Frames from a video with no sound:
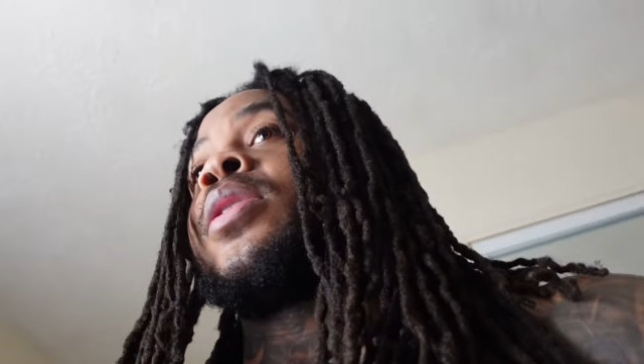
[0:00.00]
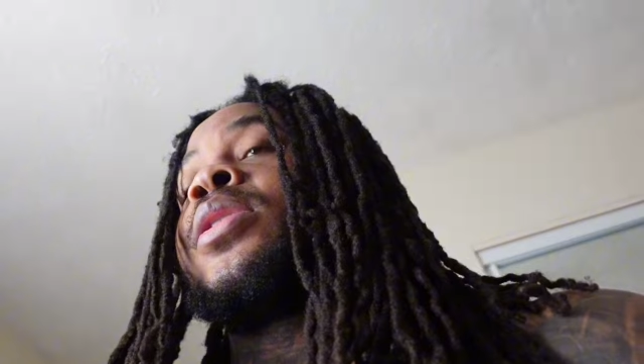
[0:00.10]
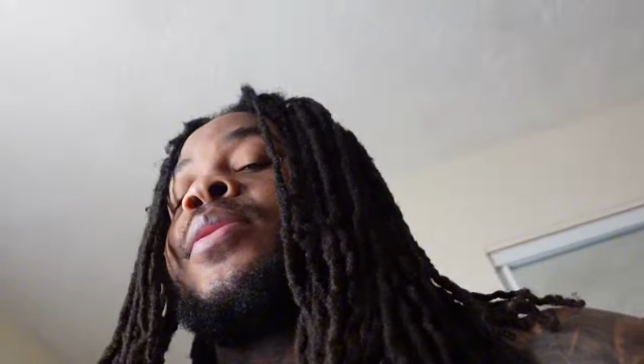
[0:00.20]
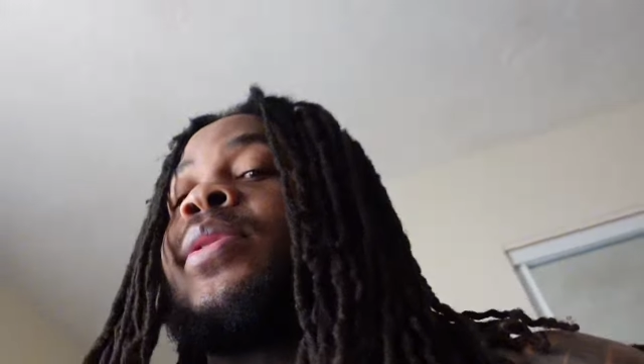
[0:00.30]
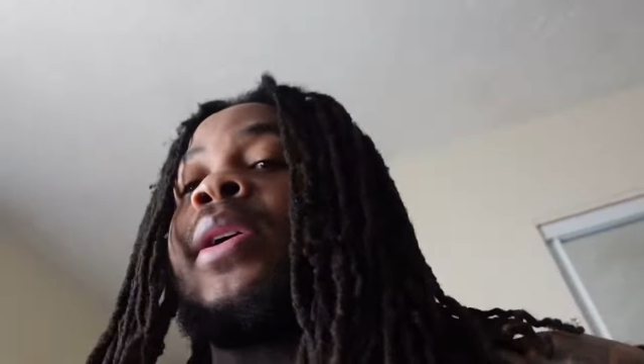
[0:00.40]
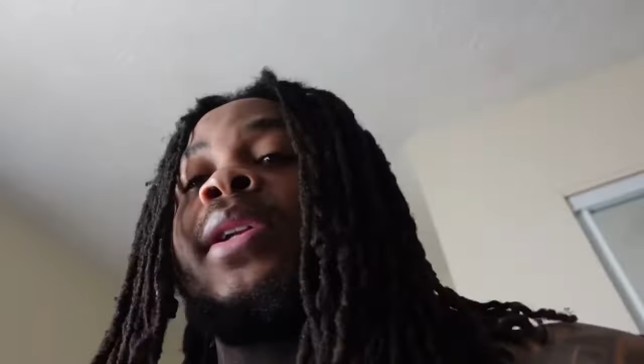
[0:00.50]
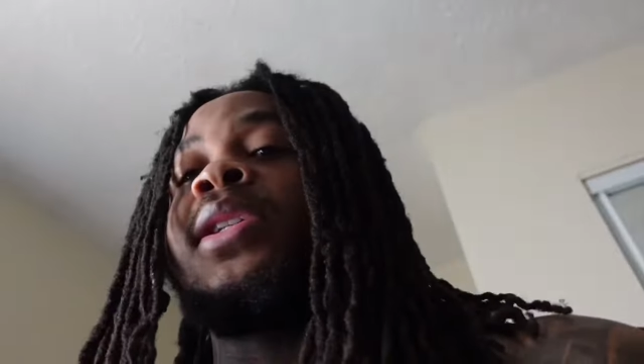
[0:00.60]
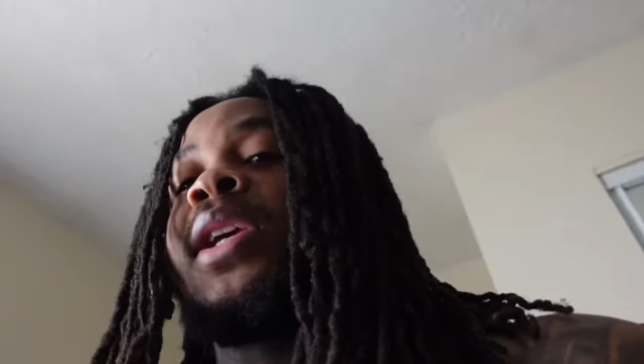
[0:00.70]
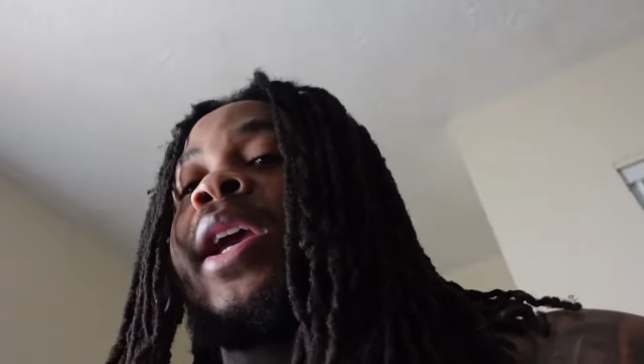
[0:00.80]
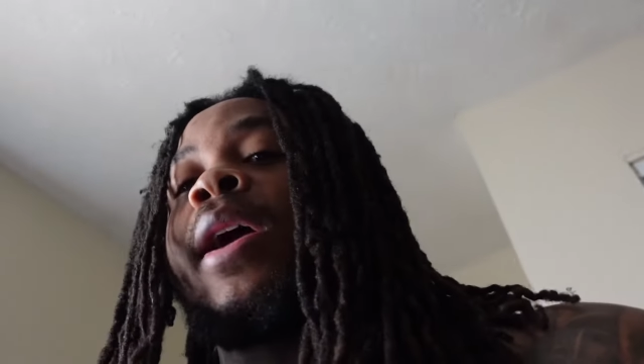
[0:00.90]
See what time they
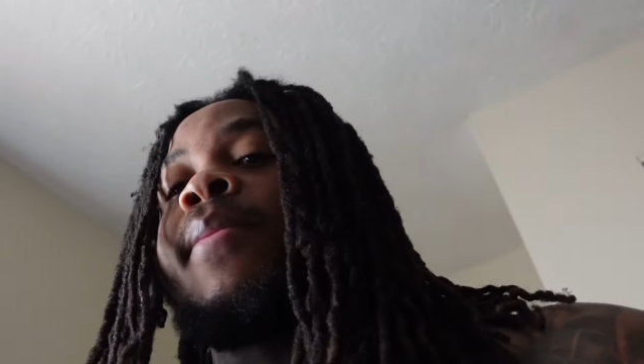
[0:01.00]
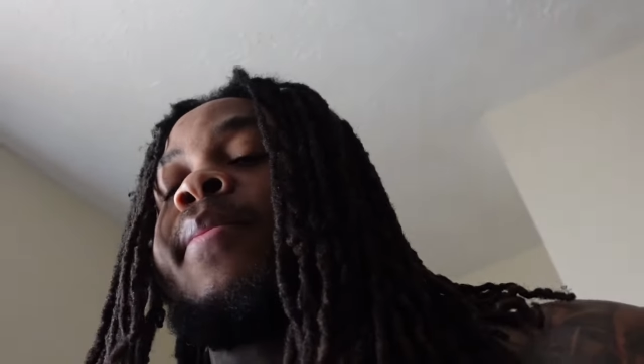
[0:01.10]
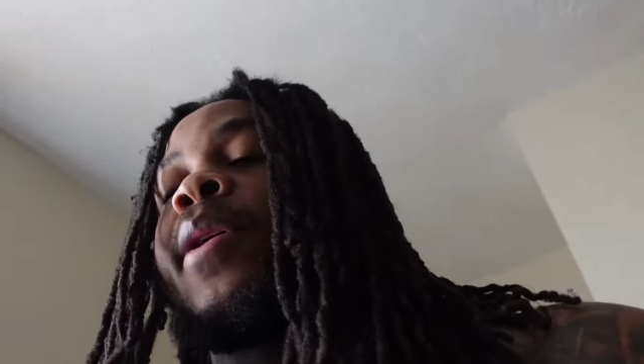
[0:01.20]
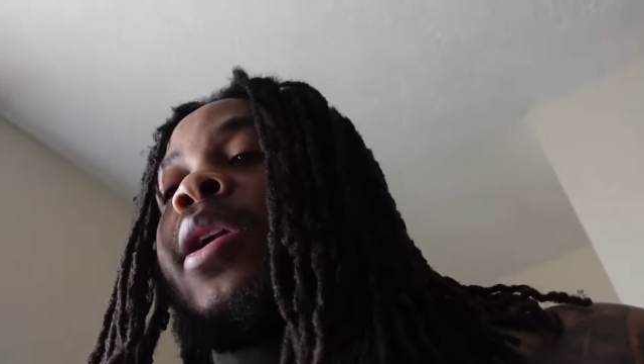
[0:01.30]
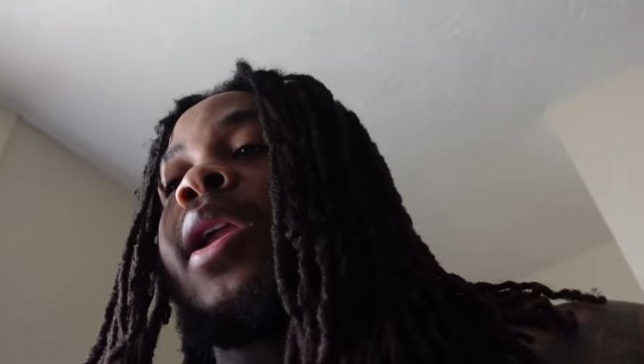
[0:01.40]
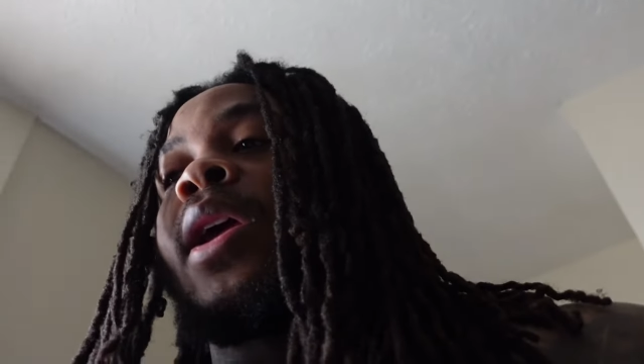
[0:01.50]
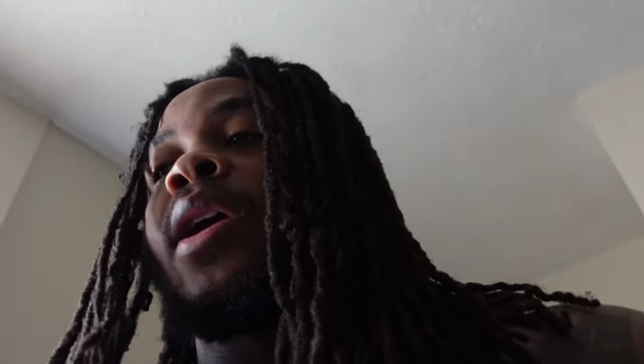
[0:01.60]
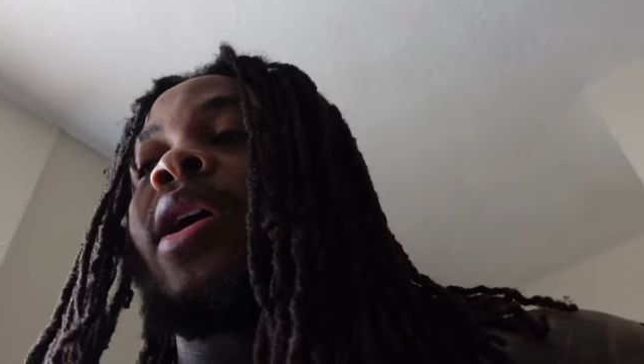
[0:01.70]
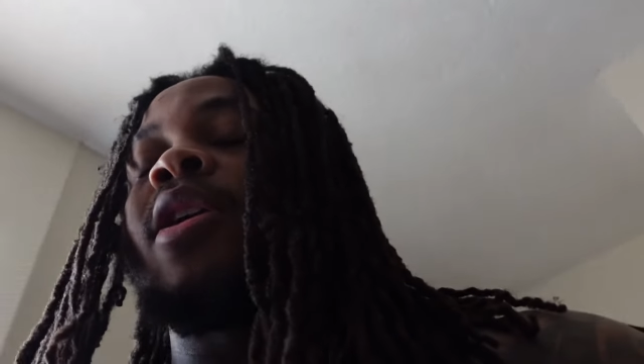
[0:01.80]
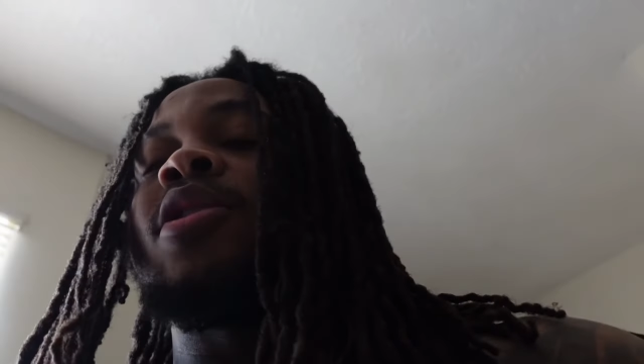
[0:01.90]
sing happy
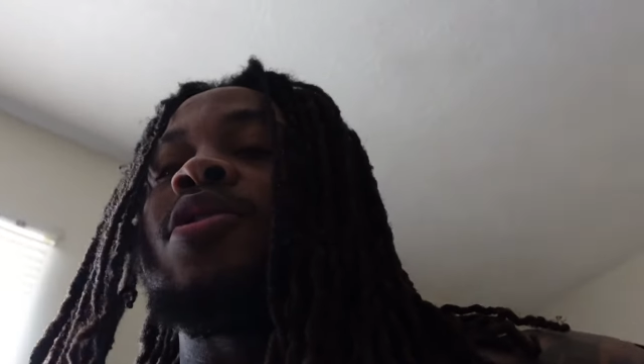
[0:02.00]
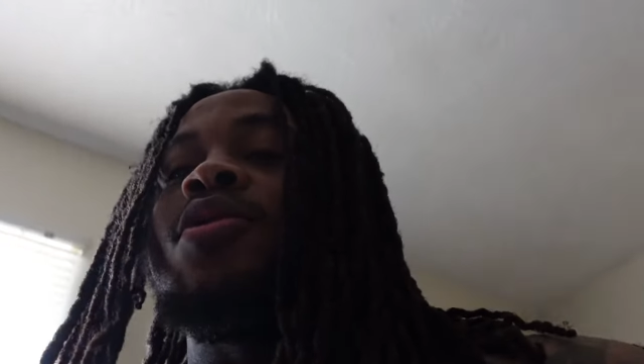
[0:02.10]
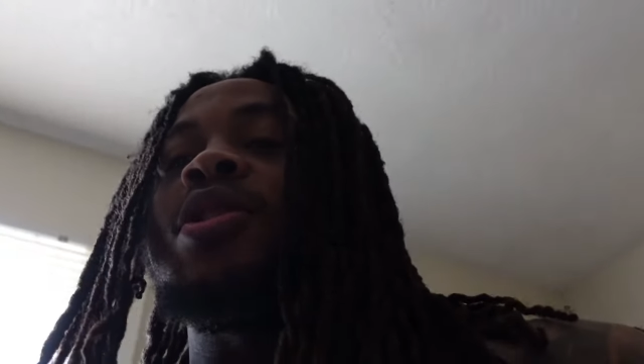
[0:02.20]
birthday at her school.